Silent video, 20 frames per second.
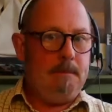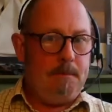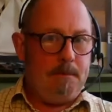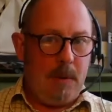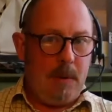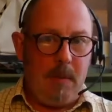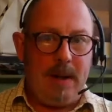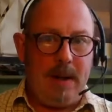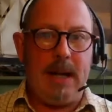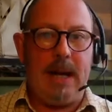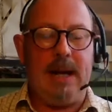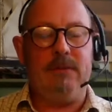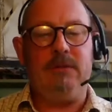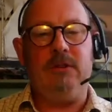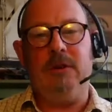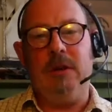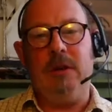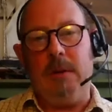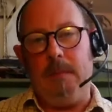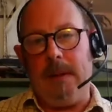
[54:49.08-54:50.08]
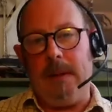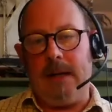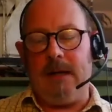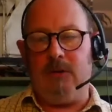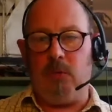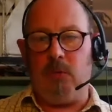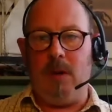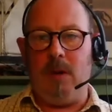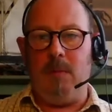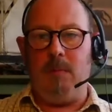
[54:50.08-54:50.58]
but we're going to have to do it
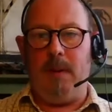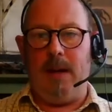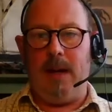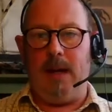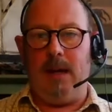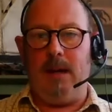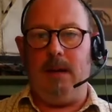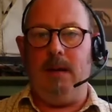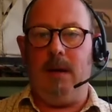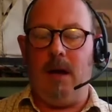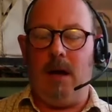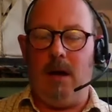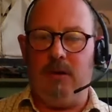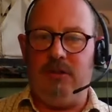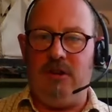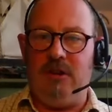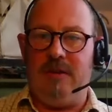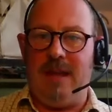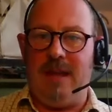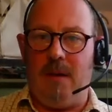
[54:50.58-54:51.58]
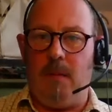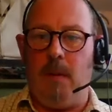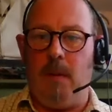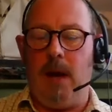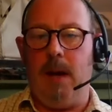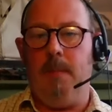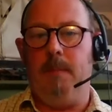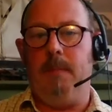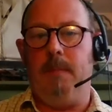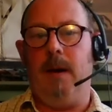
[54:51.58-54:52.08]
because we're being ushered that
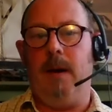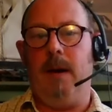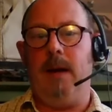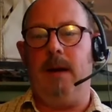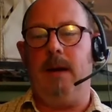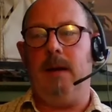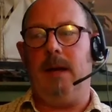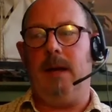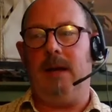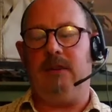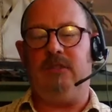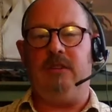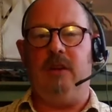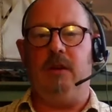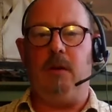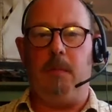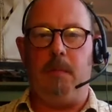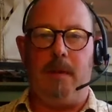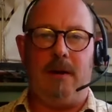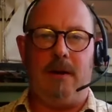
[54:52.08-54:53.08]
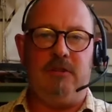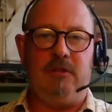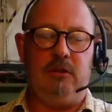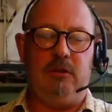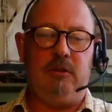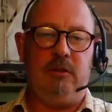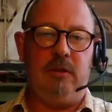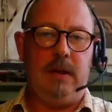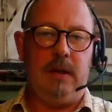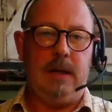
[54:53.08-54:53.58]
way by external
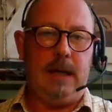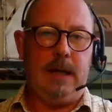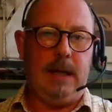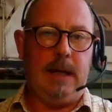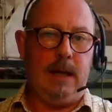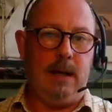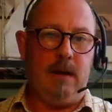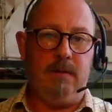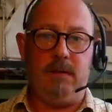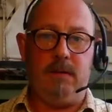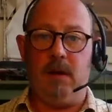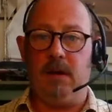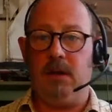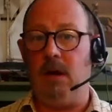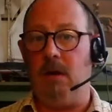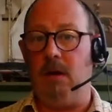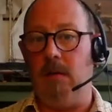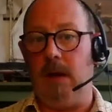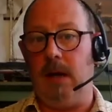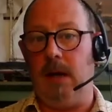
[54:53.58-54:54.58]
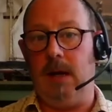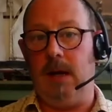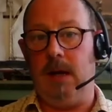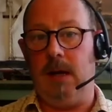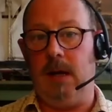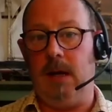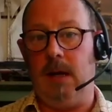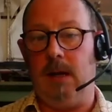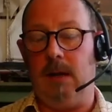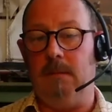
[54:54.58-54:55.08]
pressures uh, occurring
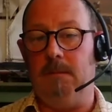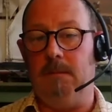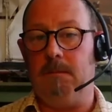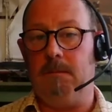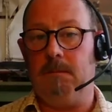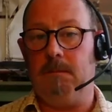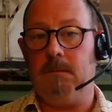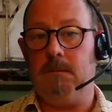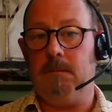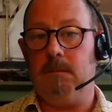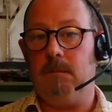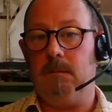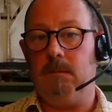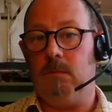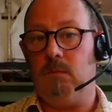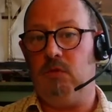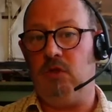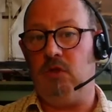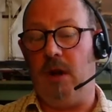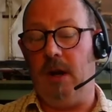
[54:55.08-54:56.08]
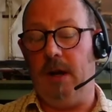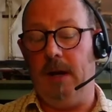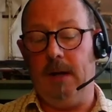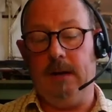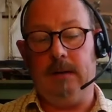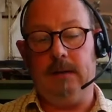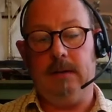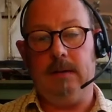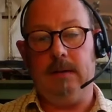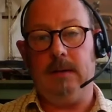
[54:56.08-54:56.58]
in
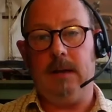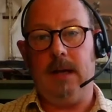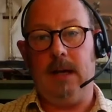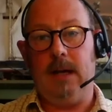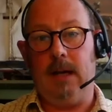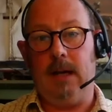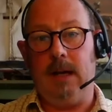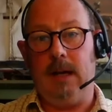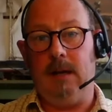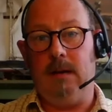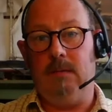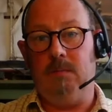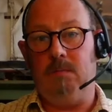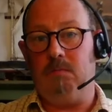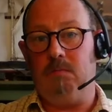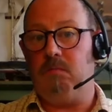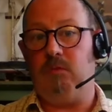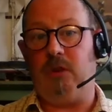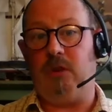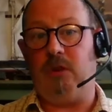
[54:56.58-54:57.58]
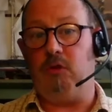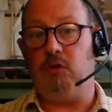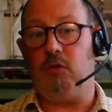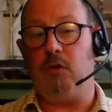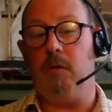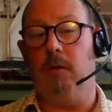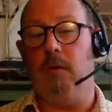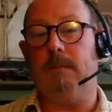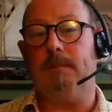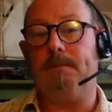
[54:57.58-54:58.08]
China and in
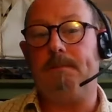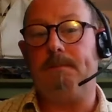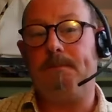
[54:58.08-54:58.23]
Central Europe.